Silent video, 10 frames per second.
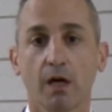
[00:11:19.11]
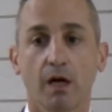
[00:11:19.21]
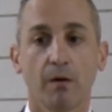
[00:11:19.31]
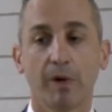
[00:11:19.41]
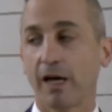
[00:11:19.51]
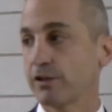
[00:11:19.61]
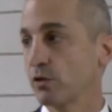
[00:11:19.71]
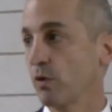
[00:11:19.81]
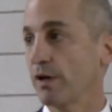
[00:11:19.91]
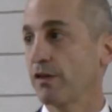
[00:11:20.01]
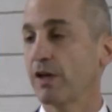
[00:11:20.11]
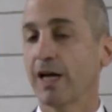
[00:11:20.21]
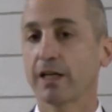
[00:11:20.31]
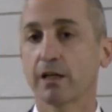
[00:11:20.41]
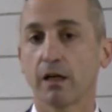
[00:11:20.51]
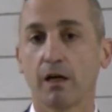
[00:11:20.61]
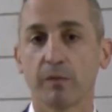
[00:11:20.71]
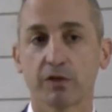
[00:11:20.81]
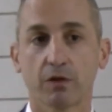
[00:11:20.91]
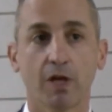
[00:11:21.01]
I do want to thank
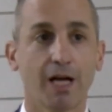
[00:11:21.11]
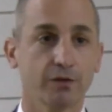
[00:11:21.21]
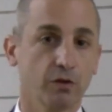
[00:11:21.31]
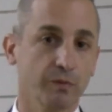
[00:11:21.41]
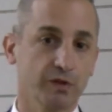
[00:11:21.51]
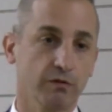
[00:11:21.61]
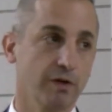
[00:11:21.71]
Mr. Lasso, Ms.